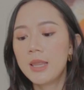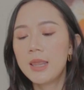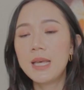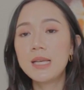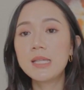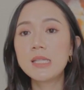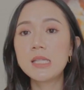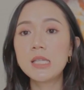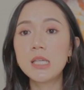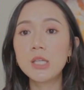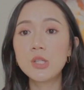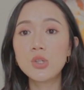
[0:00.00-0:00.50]

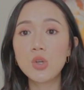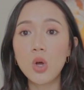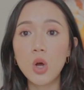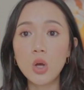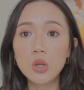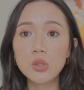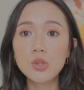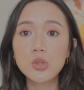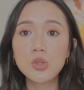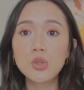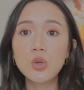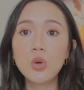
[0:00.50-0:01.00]
This is
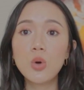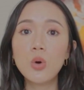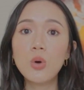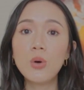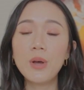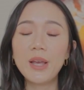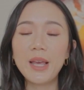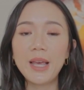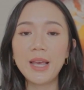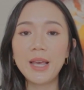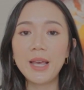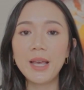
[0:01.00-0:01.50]
also
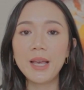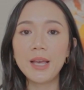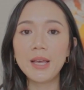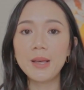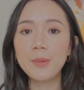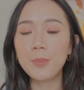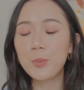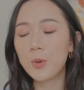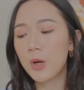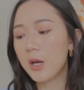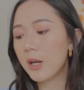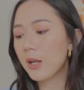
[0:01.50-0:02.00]
a
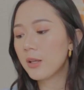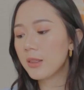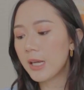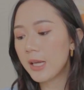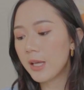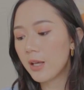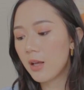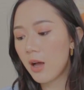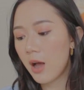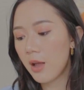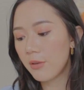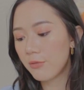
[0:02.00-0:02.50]
product that
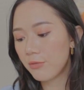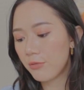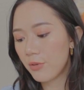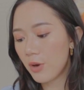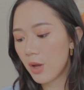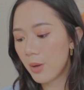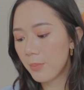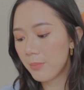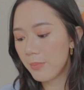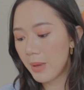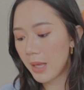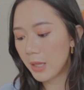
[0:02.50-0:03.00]
I got
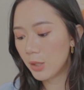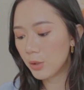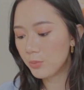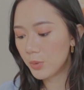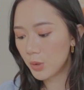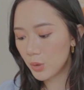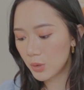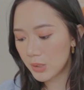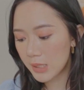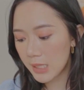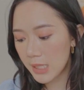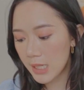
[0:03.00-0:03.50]
from Bello
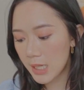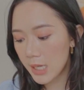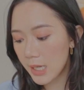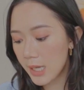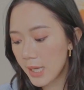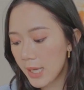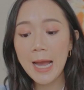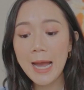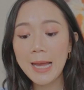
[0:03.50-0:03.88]
Beauty.